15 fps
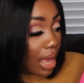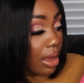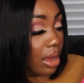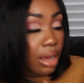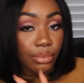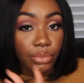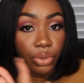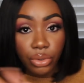
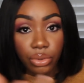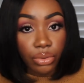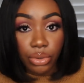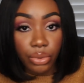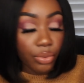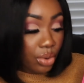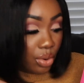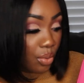
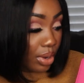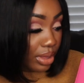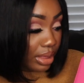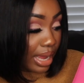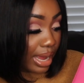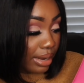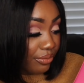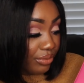who want
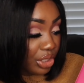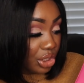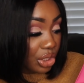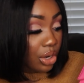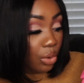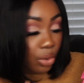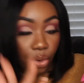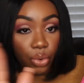that
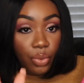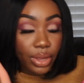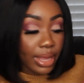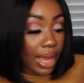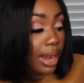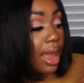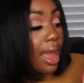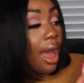feature or who want
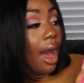that.